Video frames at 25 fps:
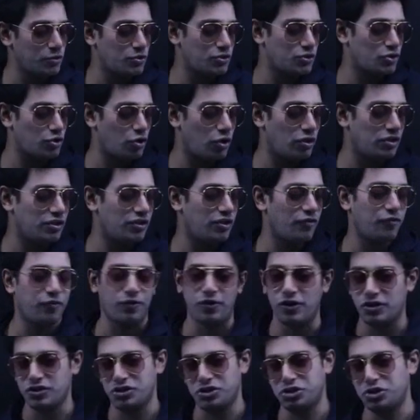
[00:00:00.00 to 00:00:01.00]
to solve the
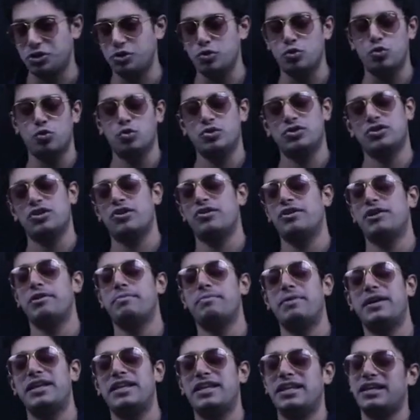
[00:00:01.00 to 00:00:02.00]
first two. The
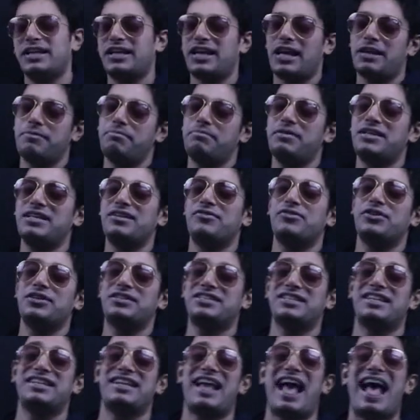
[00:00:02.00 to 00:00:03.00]
remaining can be
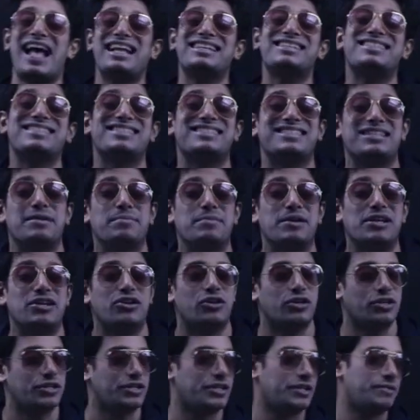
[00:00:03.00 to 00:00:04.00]
written as
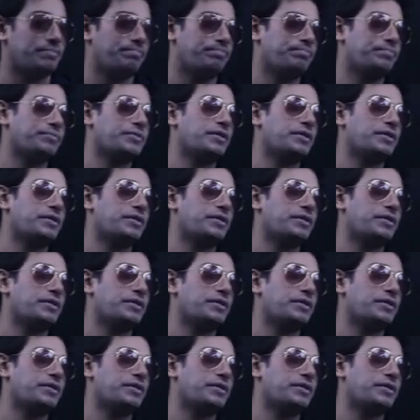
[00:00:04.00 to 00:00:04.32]
similarly.